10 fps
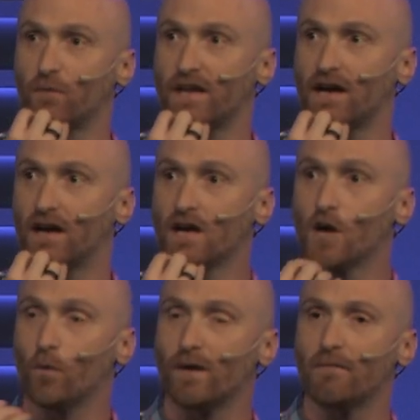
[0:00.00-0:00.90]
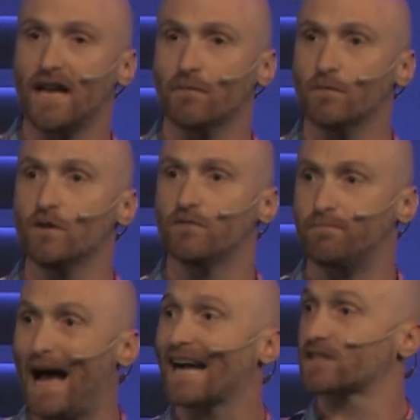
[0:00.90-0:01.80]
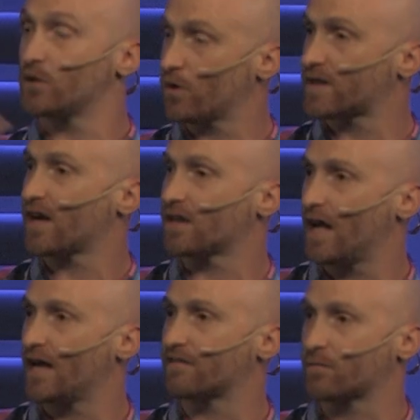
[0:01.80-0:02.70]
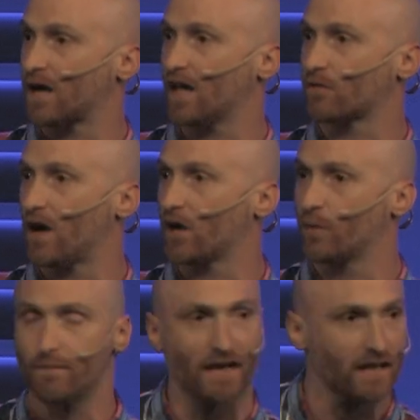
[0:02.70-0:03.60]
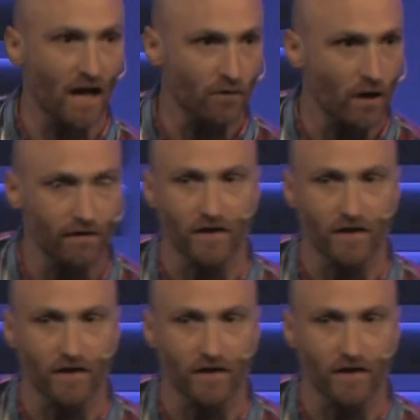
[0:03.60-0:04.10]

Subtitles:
We made a move back to North Carolina from Colorado. We'd been in Colorado for